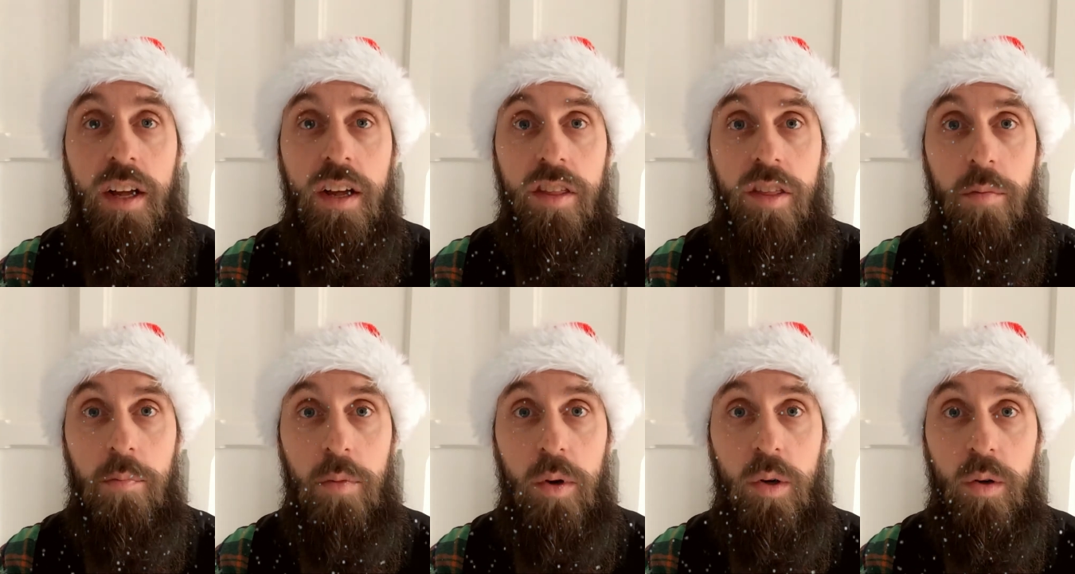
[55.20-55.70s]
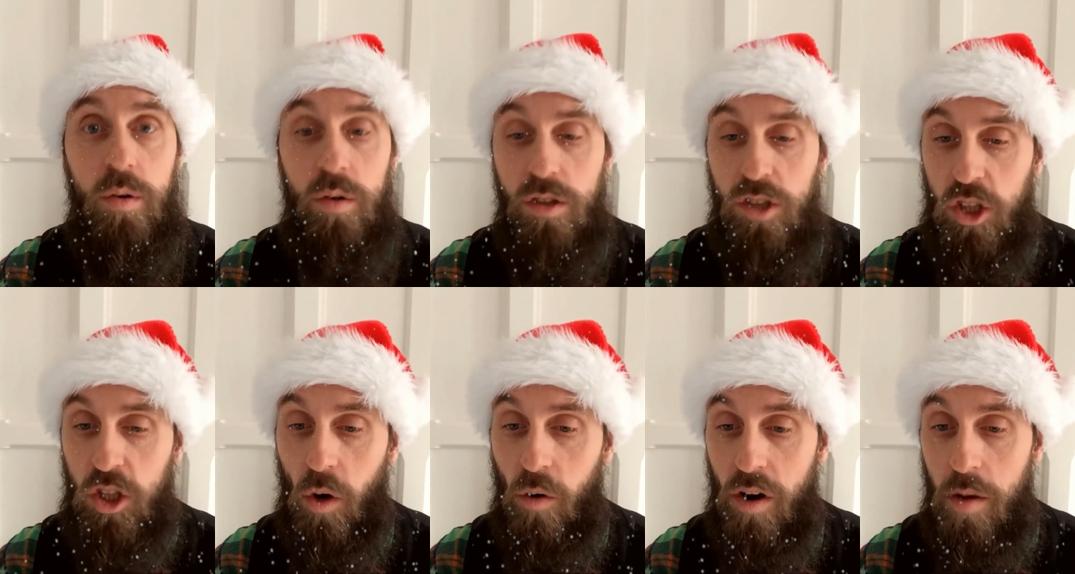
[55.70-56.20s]
The moon
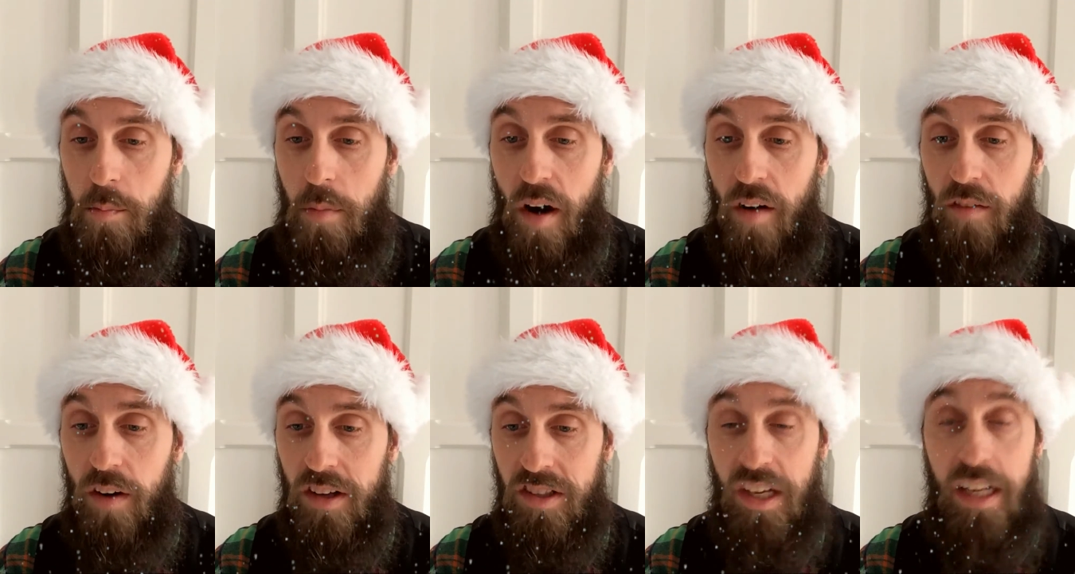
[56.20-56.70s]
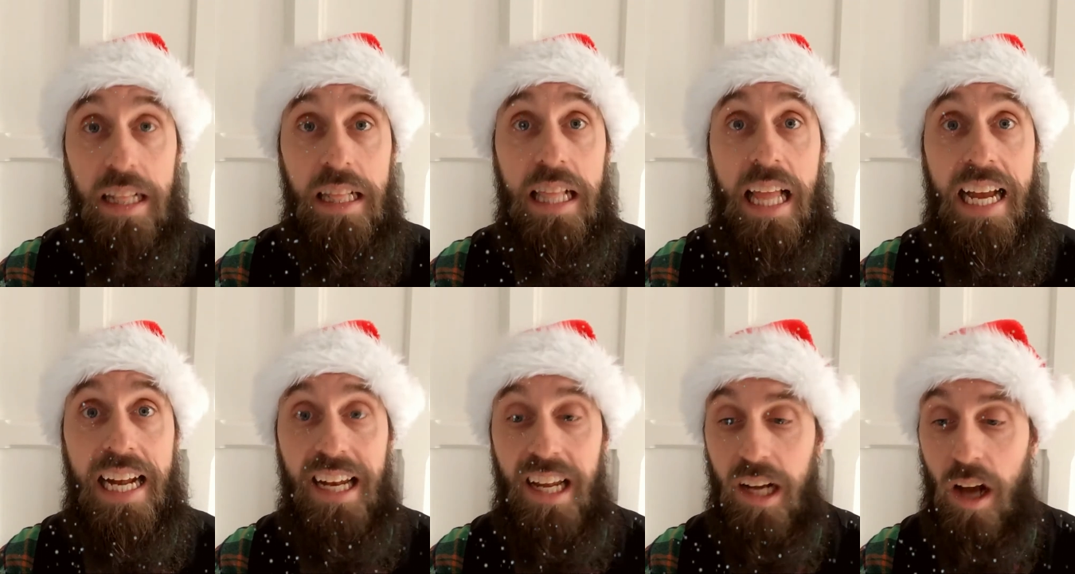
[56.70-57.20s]
shone above us,
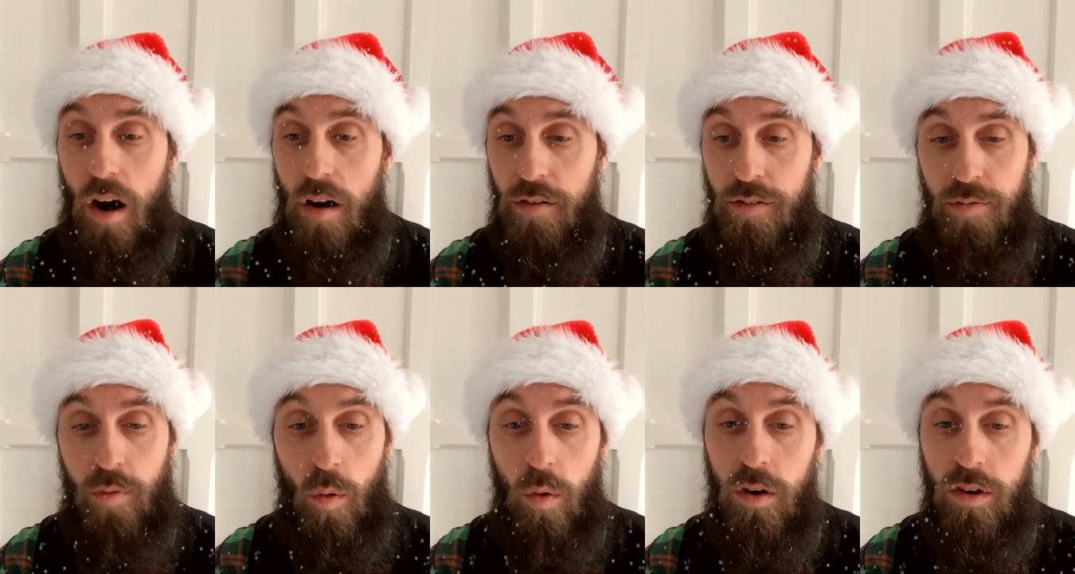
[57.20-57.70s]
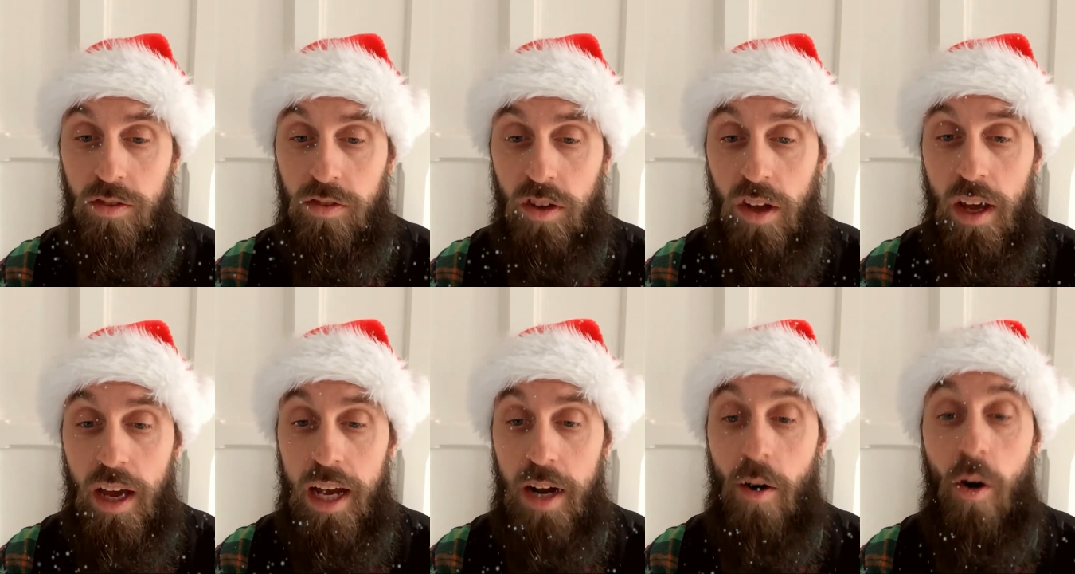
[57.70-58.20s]
enlightening our force,
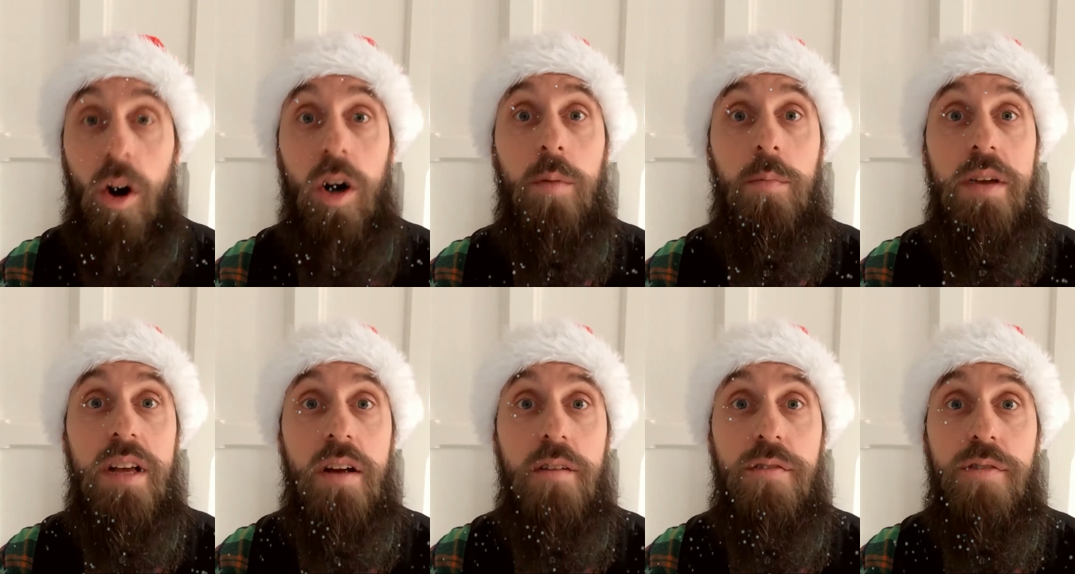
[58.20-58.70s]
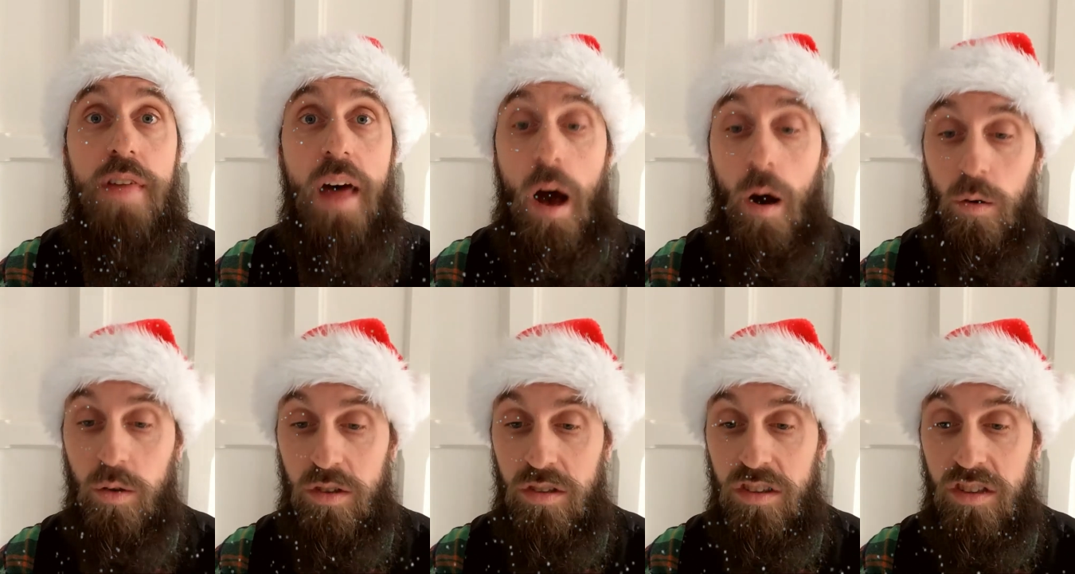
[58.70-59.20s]
an army of
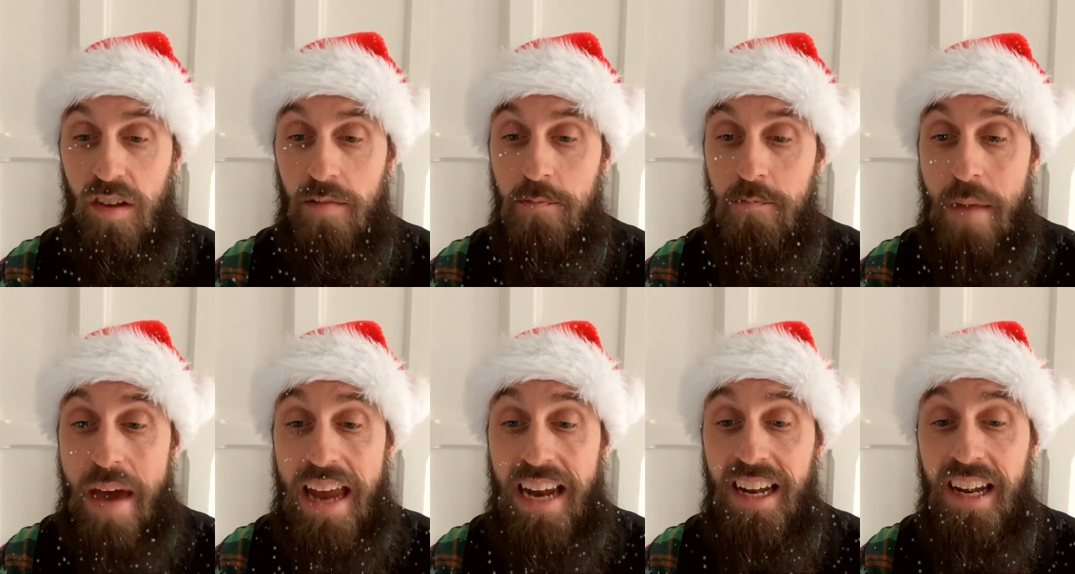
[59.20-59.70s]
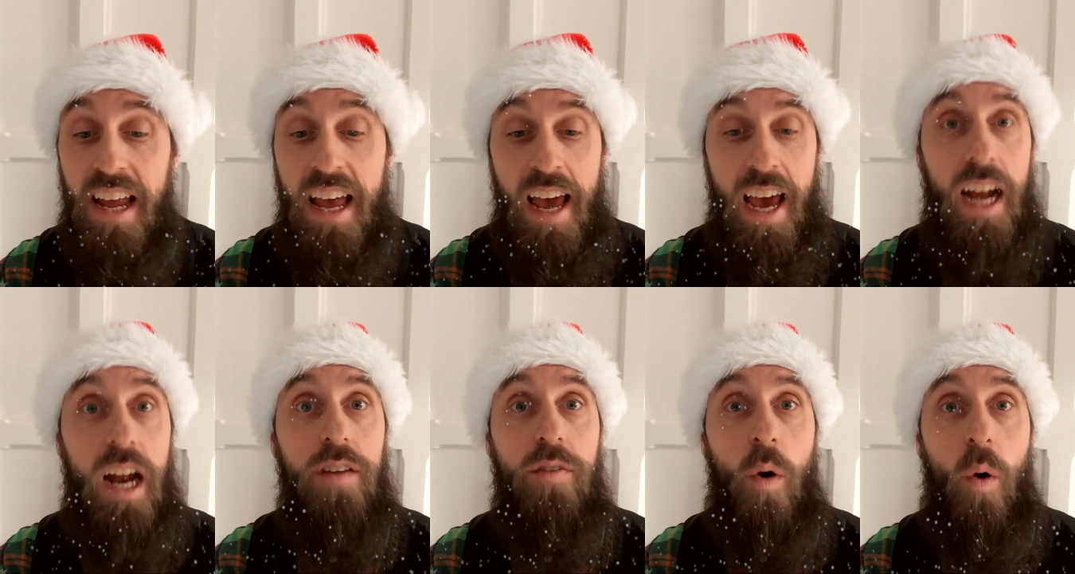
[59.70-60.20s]
thousands of men
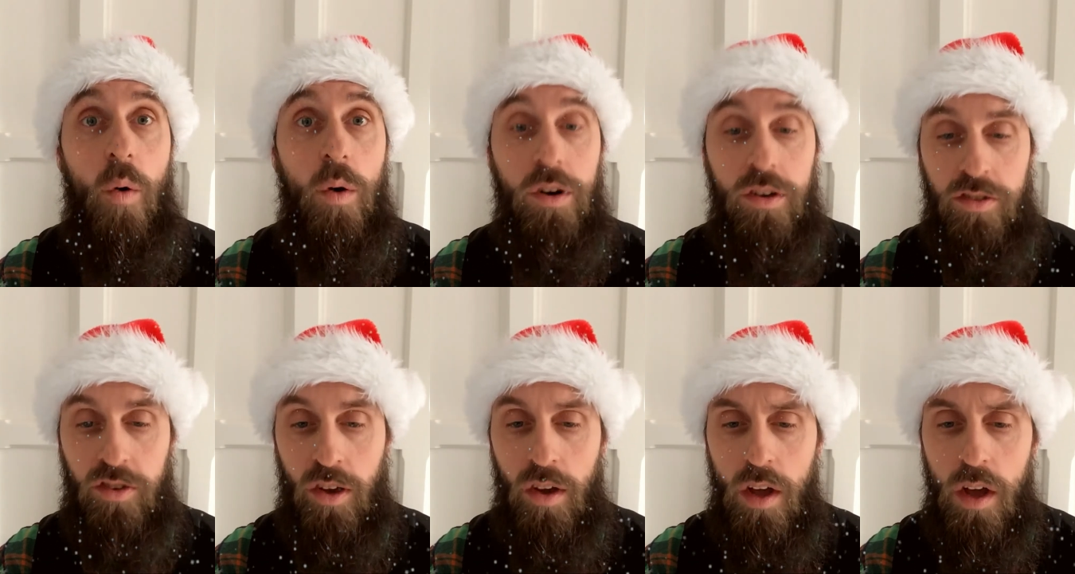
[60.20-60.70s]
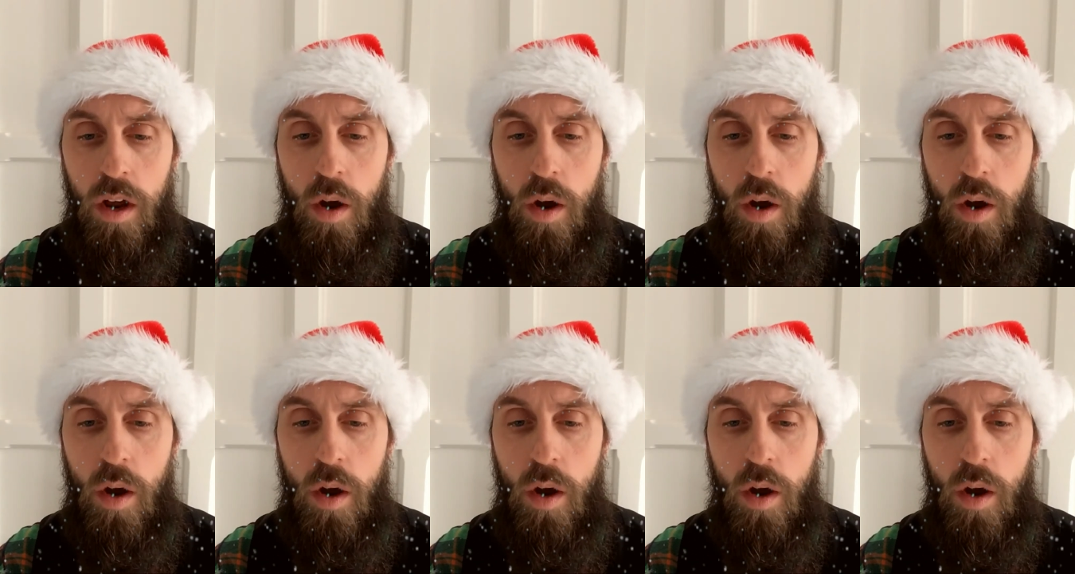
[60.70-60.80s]
and of horse.